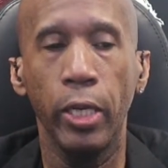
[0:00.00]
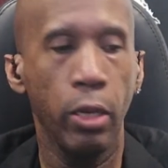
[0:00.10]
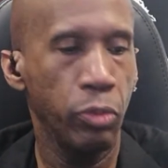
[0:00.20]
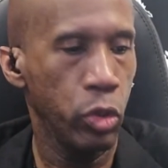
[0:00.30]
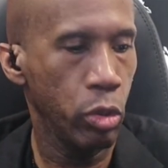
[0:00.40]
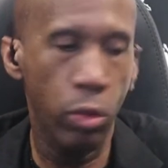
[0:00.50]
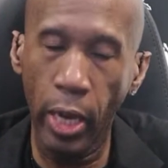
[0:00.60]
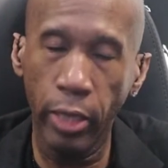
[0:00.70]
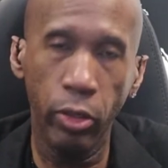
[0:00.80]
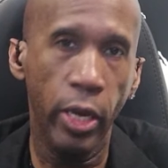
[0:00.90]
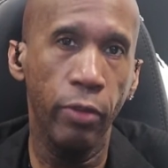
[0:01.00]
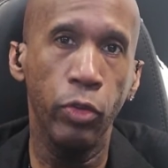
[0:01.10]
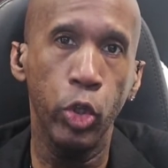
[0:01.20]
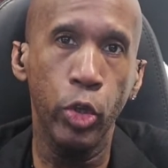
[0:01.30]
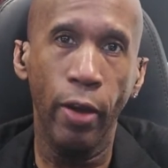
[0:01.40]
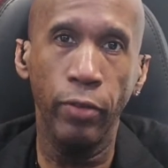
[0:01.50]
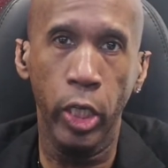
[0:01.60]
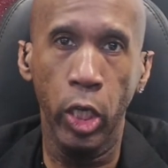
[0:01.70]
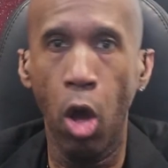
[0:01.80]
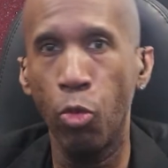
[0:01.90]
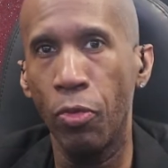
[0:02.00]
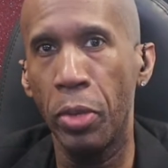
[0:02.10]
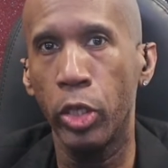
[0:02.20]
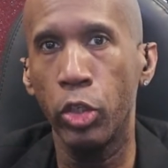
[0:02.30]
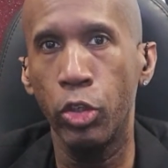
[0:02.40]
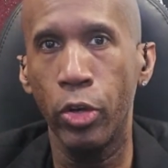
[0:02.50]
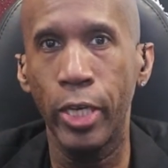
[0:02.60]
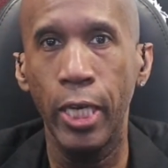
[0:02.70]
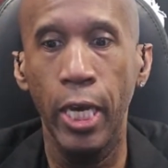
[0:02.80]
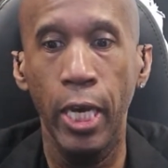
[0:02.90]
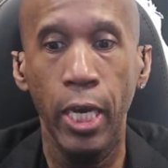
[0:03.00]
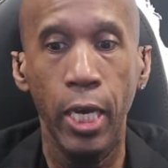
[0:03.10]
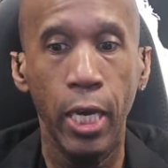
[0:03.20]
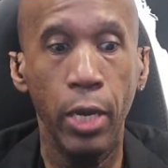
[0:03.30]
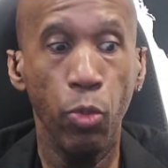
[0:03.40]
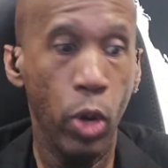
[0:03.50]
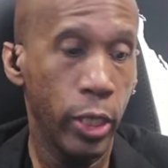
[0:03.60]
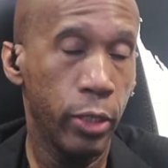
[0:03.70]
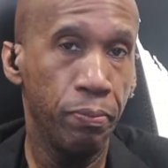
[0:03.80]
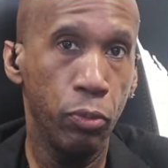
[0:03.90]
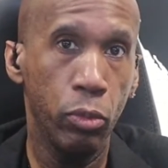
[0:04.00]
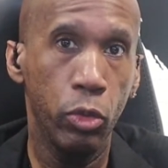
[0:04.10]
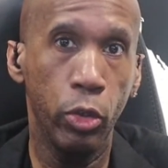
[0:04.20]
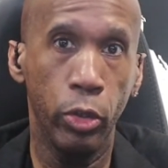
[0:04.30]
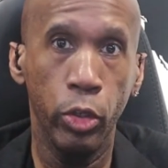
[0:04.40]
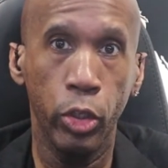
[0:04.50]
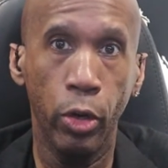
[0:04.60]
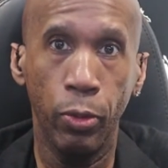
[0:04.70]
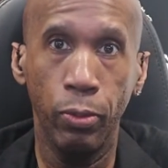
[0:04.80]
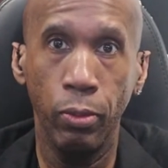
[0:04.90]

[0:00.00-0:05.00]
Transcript: and I'm so glad to have you traveling along with me on this journey. And welcome to the show.